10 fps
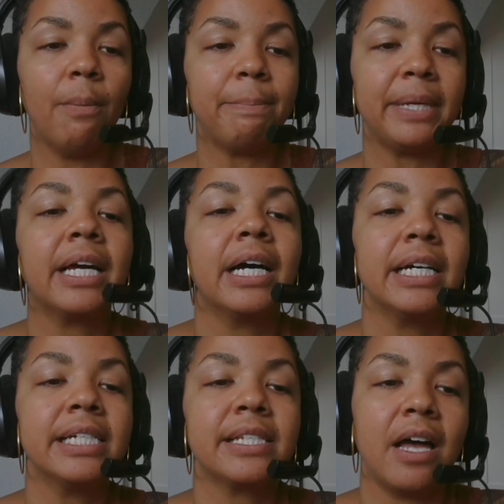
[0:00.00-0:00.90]

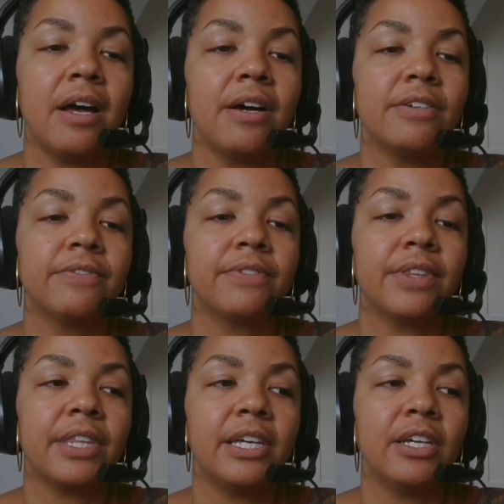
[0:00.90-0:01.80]
because of
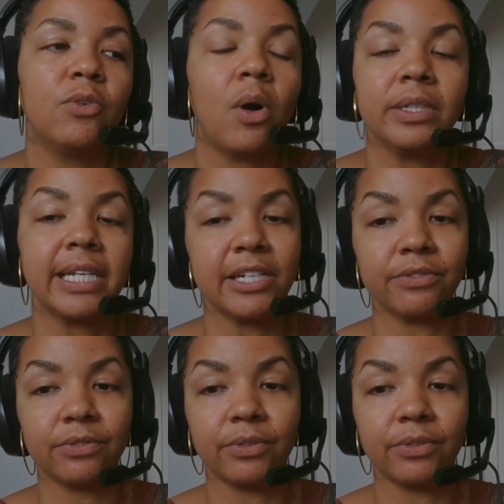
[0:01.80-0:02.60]
the qualitative